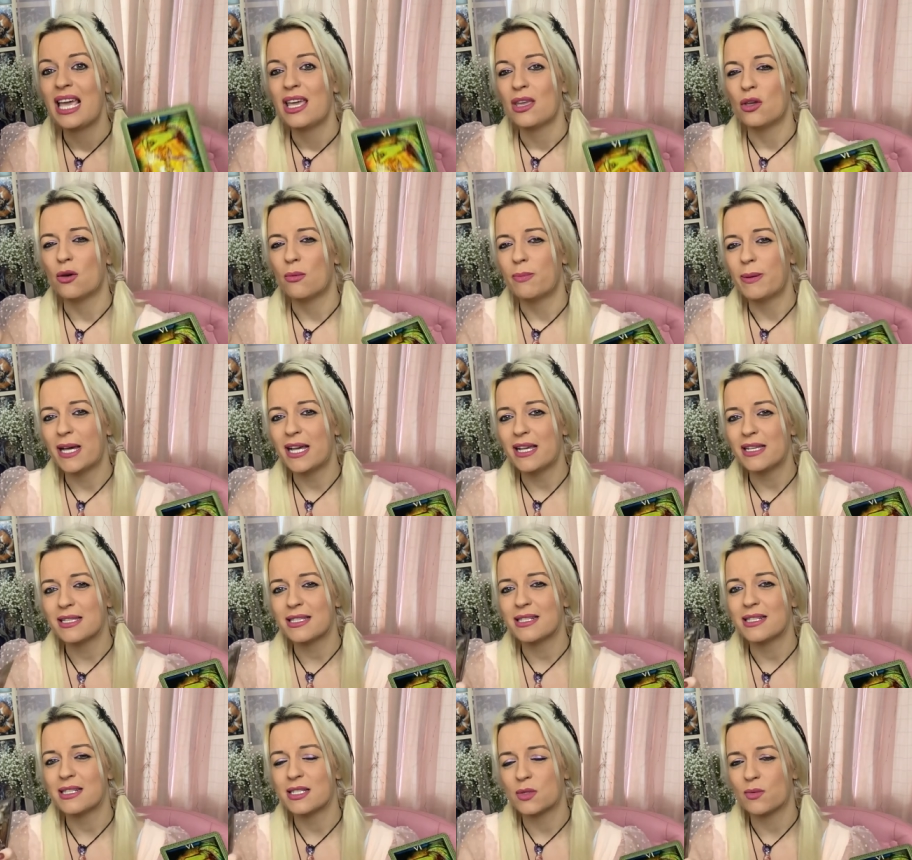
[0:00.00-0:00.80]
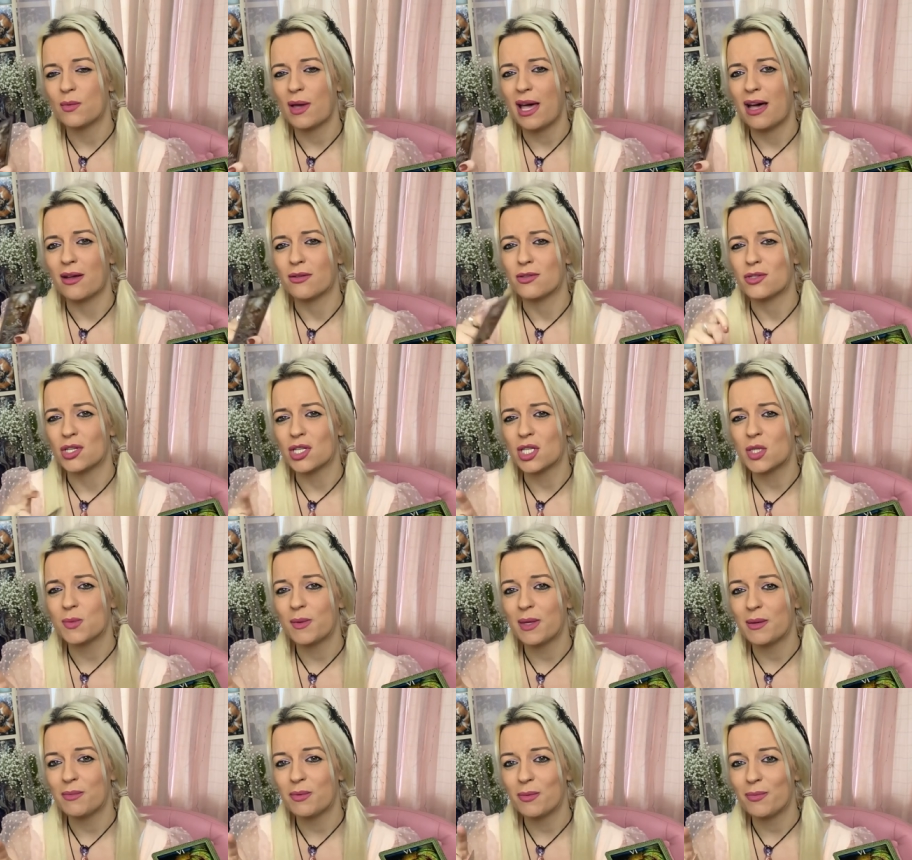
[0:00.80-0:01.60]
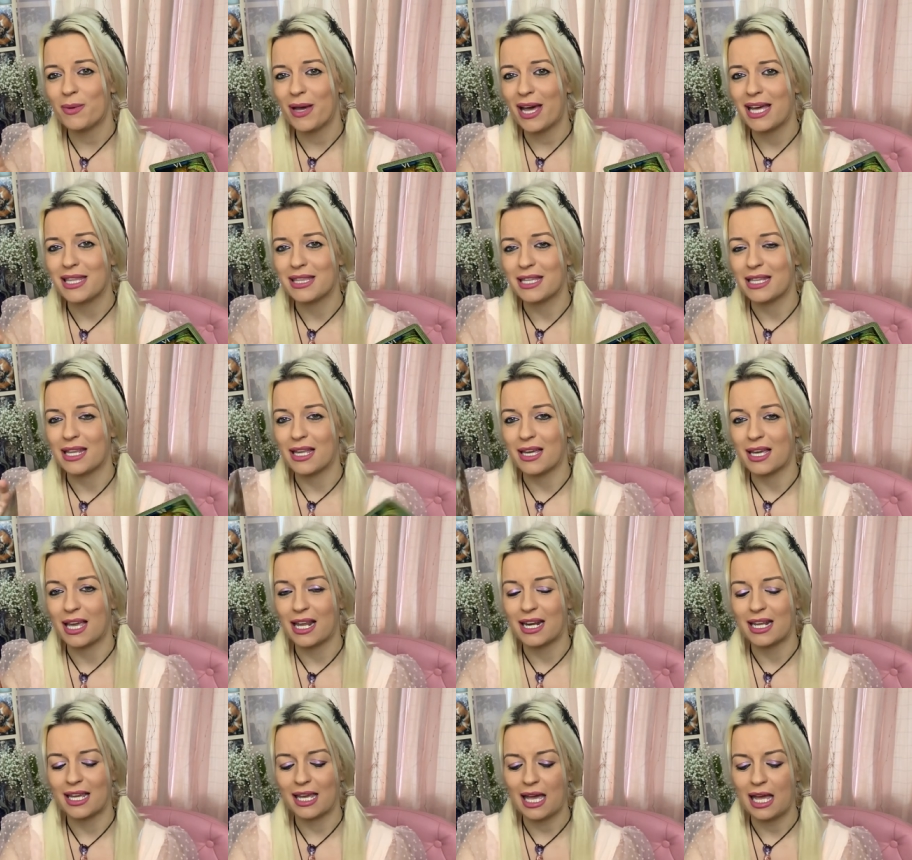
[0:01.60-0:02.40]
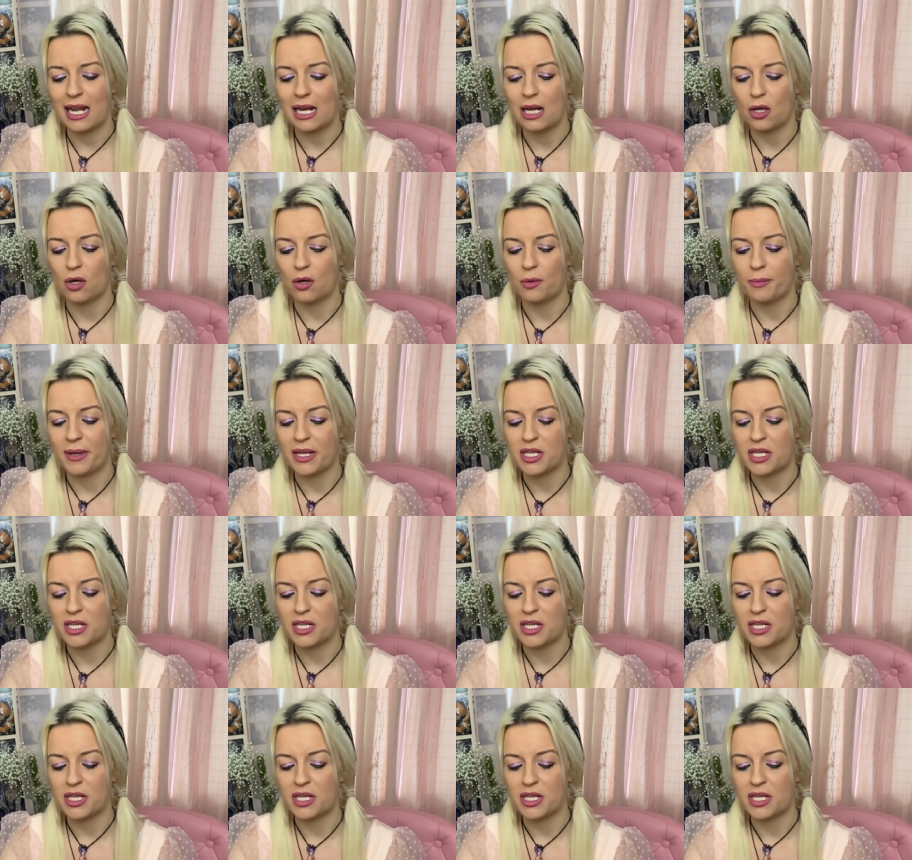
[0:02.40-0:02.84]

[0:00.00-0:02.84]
Your person as well, just be prepared that they're going to get a little